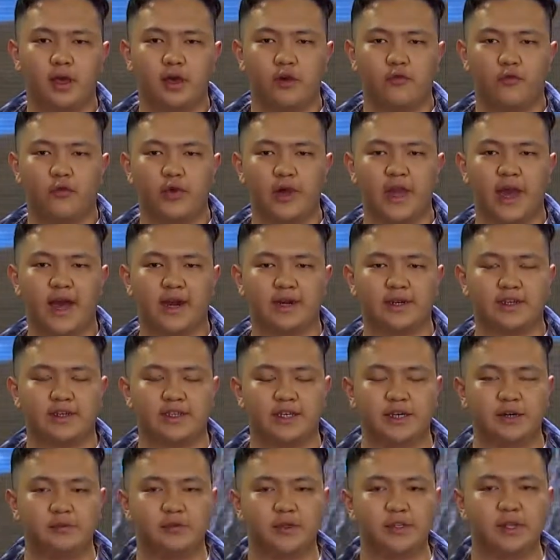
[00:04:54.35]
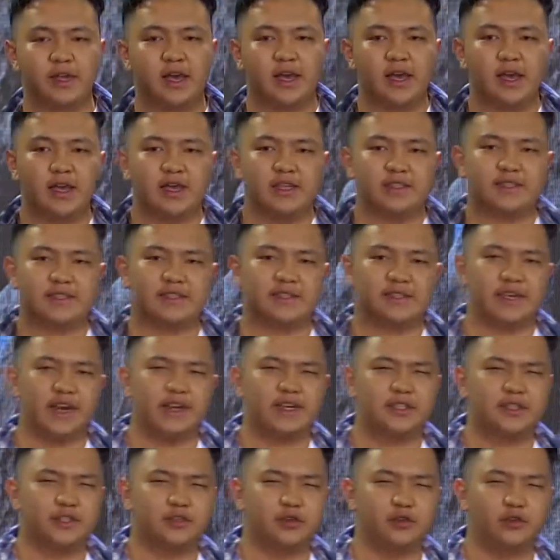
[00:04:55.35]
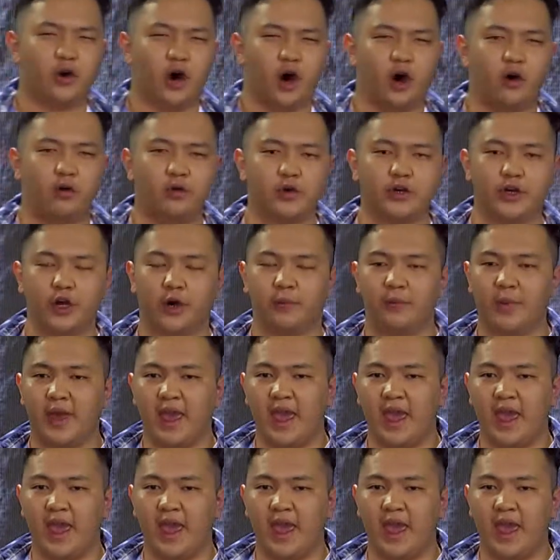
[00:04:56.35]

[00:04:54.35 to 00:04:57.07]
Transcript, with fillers: we are given strength to overcome